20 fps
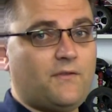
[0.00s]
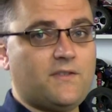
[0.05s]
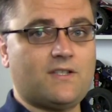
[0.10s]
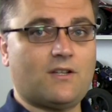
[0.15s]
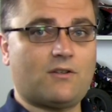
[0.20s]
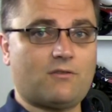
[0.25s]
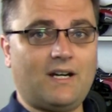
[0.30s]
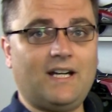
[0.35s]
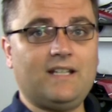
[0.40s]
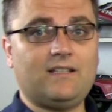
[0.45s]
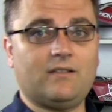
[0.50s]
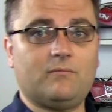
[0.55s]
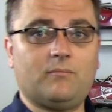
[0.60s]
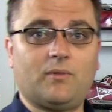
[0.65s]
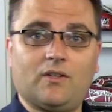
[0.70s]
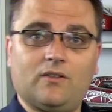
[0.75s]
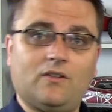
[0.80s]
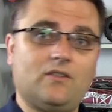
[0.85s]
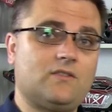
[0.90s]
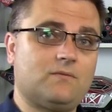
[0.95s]
is the Kraton,
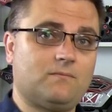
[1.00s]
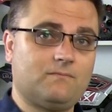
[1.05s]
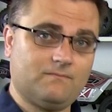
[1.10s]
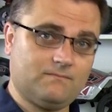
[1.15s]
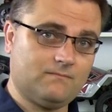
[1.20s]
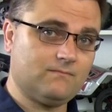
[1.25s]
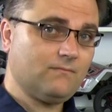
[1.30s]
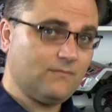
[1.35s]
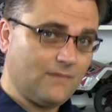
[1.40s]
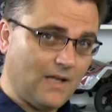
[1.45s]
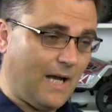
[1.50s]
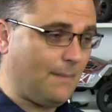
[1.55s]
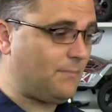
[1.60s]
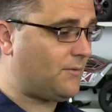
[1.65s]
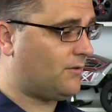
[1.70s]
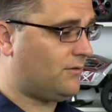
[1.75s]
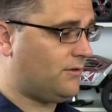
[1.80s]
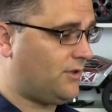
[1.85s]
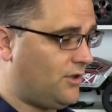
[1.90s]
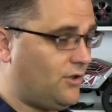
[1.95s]
because it's
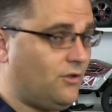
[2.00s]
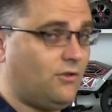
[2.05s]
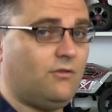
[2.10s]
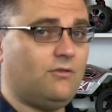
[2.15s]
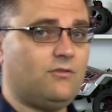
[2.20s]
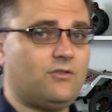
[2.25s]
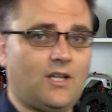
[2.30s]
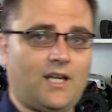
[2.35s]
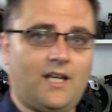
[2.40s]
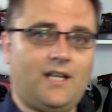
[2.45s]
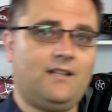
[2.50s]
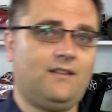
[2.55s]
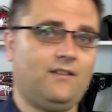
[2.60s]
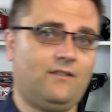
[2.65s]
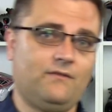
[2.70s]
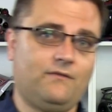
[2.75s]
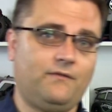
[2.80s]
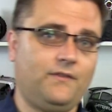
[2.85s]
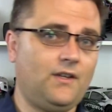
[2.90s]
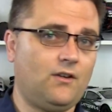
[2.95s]
absolutely huge and it
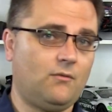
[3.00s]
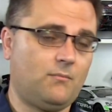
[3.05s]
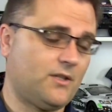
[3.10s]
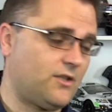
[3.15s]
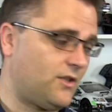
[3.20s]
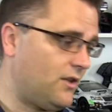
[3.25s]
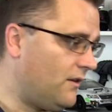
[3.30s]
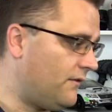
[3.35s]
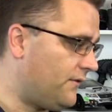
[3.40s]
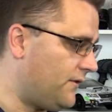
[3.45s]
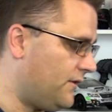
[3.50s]
doesn't fit on my shelf